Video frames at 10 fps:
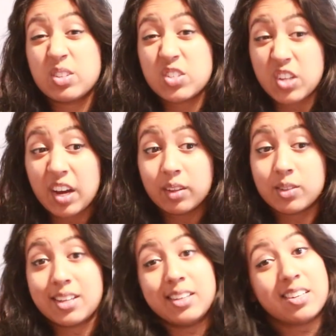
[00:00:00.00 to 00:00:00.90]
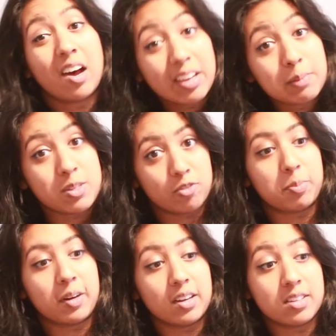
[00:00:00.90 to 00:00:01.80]
styles and types of
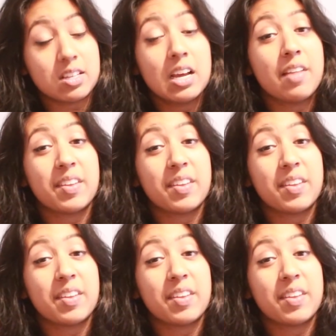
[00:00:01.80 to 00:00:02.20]
bras